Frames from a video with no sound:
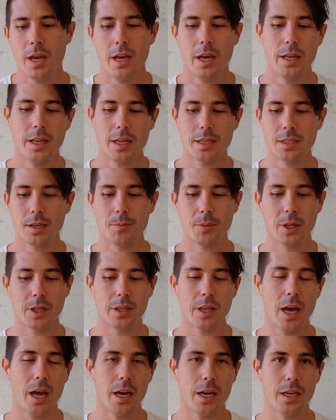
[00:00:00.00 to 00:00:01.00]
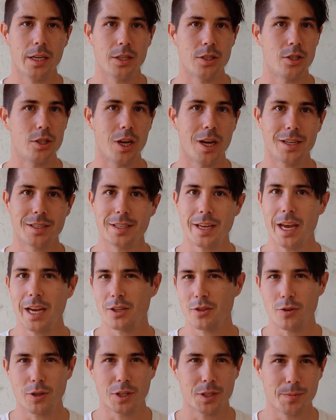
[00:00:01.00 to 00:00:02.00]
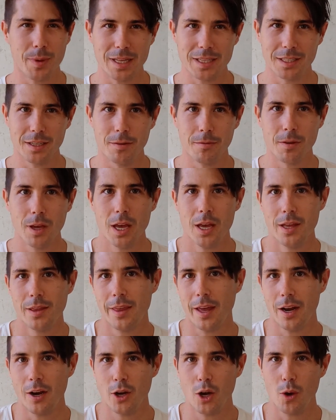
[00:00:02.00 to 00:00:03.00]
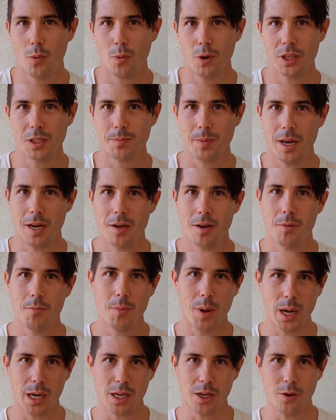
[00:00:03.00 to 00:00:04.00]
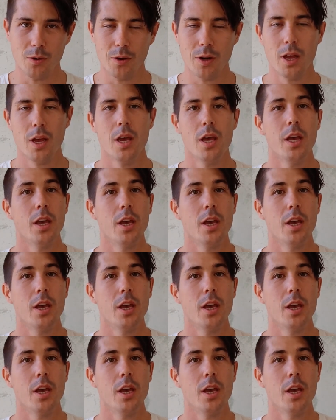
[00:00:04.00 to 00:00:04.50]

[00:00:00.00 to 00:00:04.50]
And that's something that is just extra expensive that I don't want to spend money on.